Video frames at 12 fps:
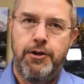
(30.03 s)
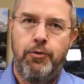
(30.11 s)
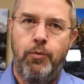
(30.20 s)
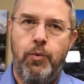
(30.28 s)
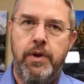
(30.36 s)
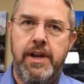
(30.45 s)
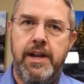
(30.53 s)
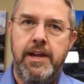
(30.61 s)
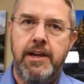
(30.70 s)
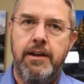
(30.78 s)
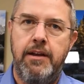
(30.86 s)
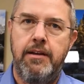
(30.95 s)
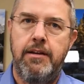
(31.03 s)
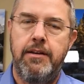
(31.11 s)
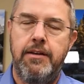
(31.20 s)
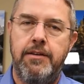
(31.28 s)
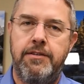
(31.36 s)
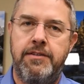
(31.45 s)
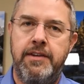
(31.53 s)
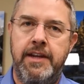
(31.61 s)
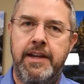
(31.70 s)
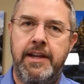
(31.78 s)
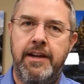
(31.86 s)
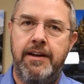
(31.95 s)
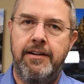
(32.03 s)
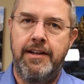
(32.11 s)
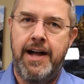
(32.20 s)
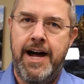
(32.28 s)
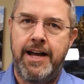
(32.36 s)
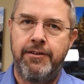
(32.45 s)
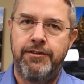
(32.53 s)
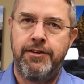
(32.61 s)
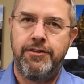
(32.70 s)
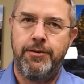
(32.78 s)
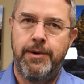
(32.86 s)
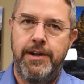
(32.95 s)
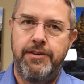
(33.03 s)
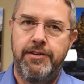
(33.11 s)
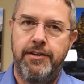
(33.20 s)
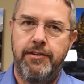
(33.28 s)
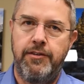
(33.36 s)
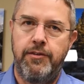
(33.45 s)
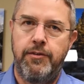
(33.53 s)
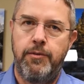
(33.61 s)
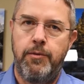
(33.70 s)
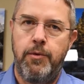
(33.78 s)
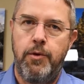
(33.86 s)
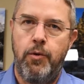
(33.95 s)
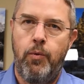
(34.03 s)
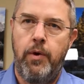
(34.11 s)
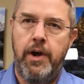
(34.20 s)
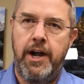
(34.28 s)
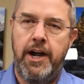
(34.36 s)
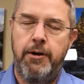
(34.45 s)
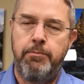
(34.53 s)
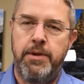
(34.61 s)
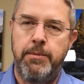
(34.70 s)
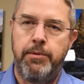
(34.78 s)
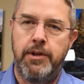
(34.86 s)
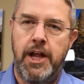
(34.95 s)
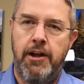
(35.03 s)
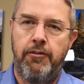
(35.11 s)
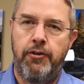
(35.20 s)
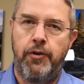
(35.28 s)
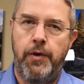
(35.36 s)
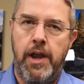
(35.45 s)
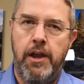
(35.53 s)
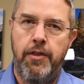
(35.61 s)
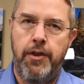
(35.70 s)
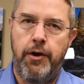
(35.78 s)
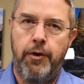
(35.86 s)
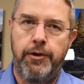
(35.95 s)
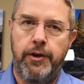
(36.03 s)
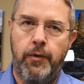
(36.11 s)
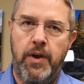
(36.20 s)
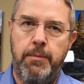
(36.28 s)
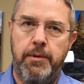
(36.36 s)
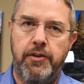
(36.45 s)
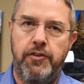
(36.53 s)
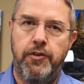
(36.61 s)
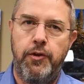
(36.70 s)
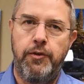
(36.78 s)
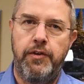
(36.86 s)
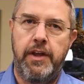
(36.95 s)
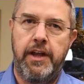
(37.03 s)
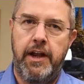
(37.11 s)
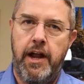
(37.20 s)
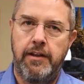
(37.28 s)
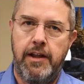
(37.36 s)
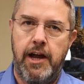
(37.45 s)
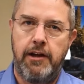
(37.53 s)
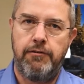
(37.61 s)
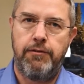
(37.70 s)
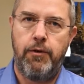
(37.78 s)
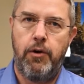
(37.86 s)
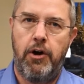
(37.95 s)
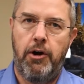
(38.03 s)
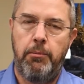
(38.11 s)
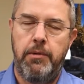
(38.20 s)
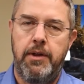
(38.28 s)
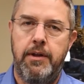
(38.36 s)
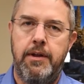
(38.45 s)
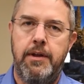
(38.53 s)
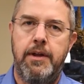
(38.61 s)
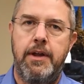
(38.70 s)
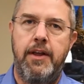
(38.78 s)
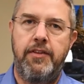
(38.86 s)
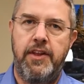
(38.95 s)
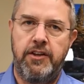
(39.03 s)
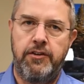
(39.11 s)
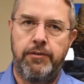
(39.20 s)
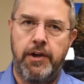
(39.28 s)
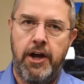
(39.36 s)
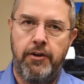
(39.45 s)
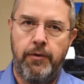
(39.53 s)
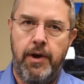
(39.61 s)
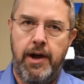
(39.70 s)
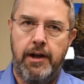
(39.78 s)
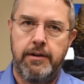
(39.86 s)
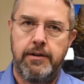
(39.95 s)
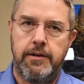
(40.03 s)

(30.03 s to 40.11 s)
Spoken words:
We see a lot of situations where people have created their own agreements using an online form and things have gone wrong.